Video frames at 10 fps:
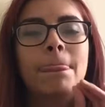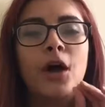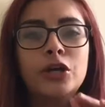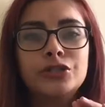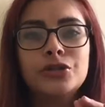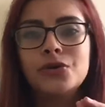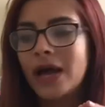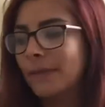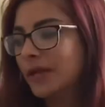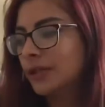also
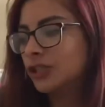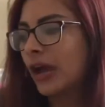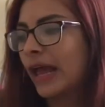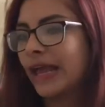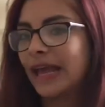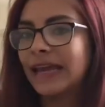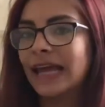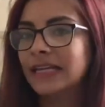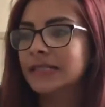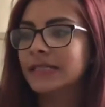I'm gonna try and
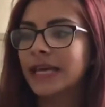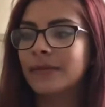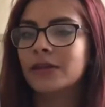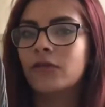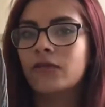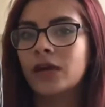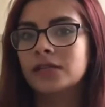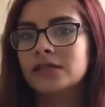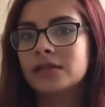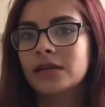add his name in the
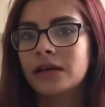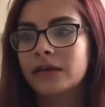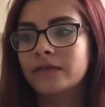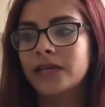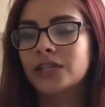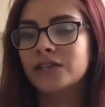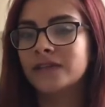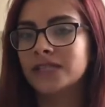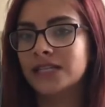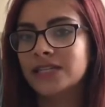front of each of
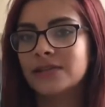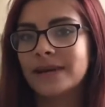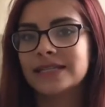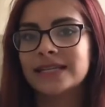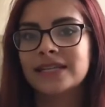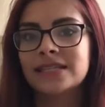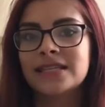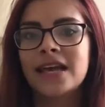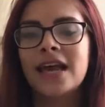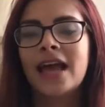his Easter baskets.
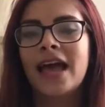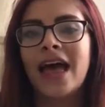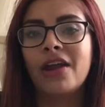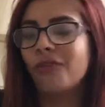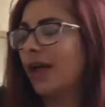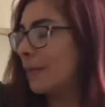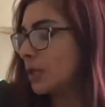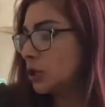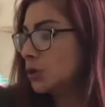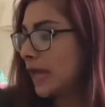I don't know how I'm gonna
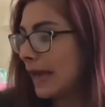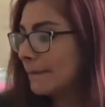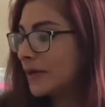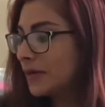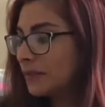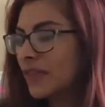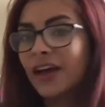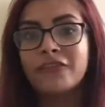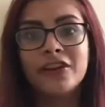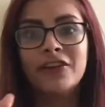do that, but
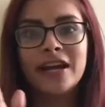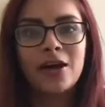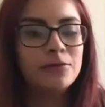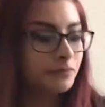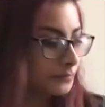I'll figure it out.